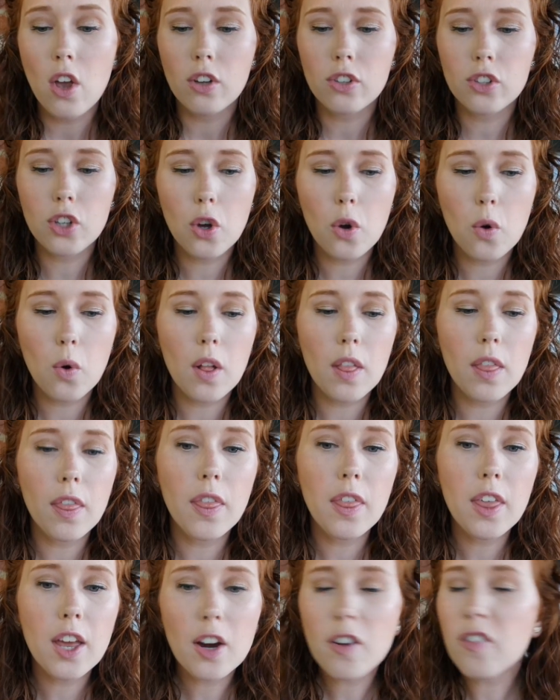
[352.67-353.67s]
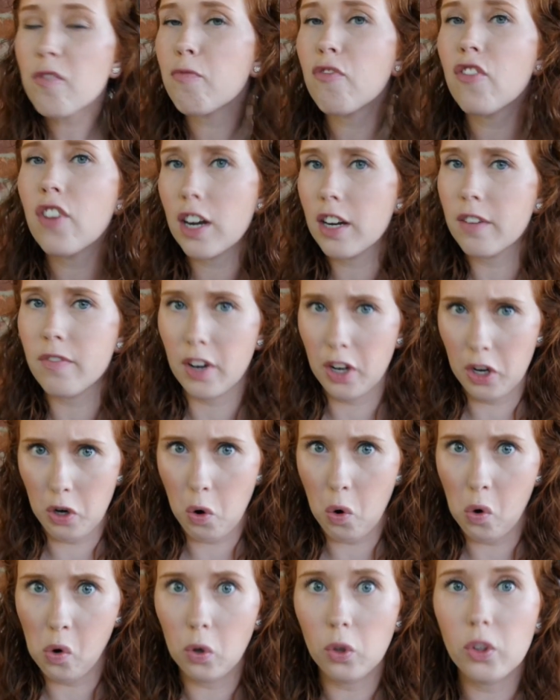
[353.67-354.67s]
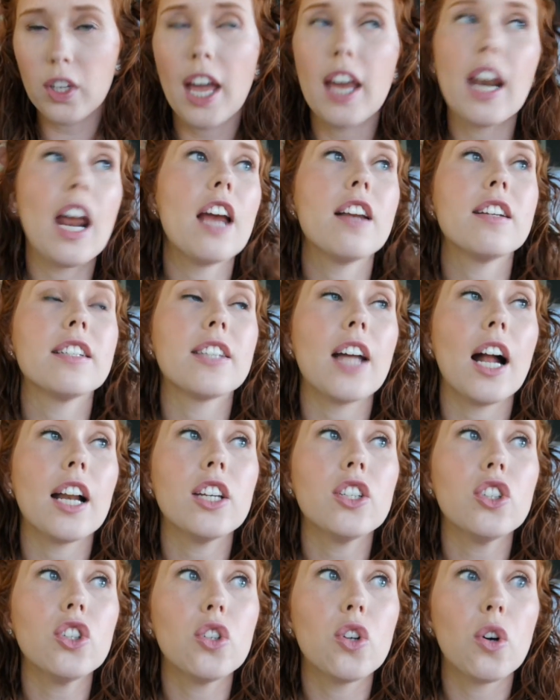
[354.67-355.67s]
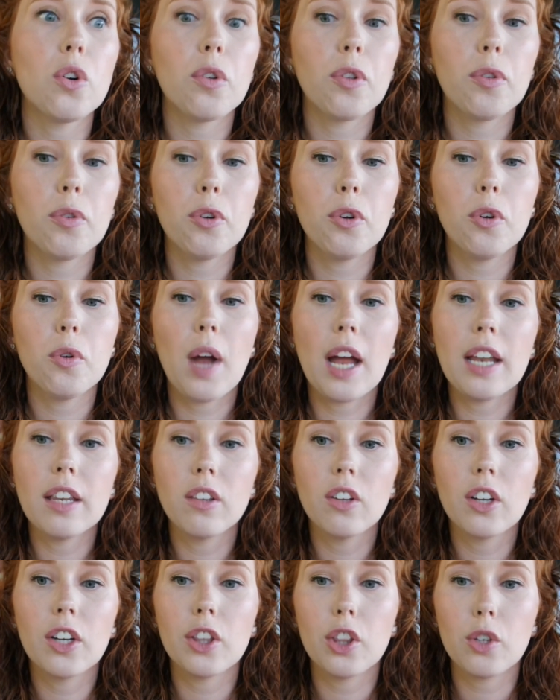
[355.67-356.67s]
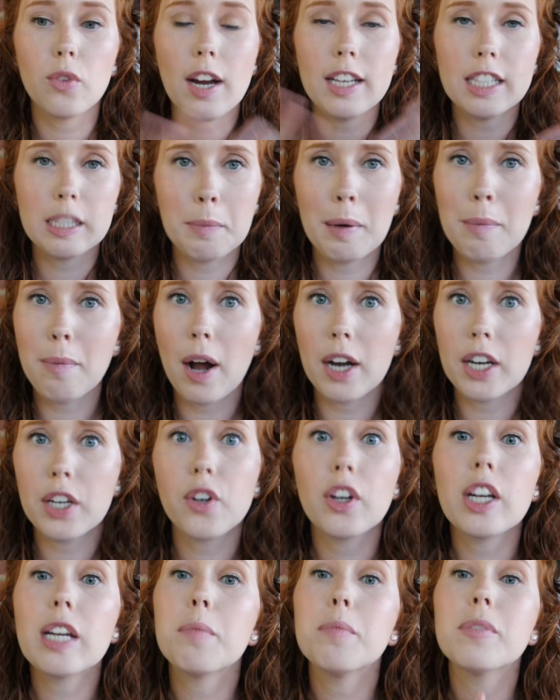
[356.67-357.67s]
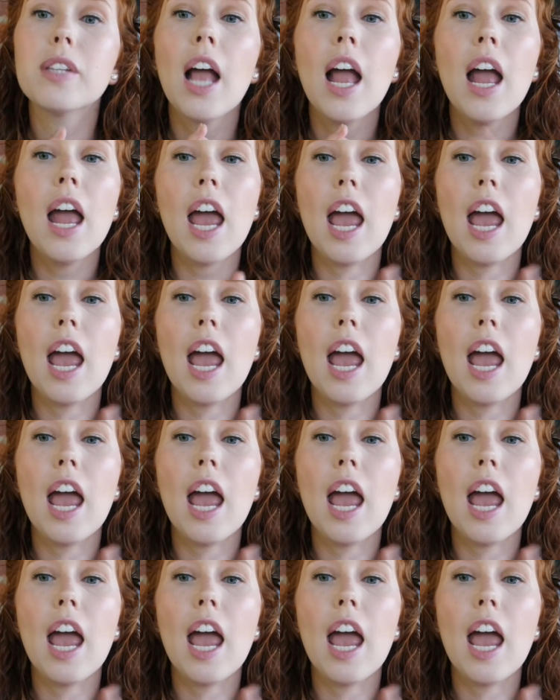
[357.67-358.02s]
So they're very, very old. And I decided to go through and look at the rest of my body creams.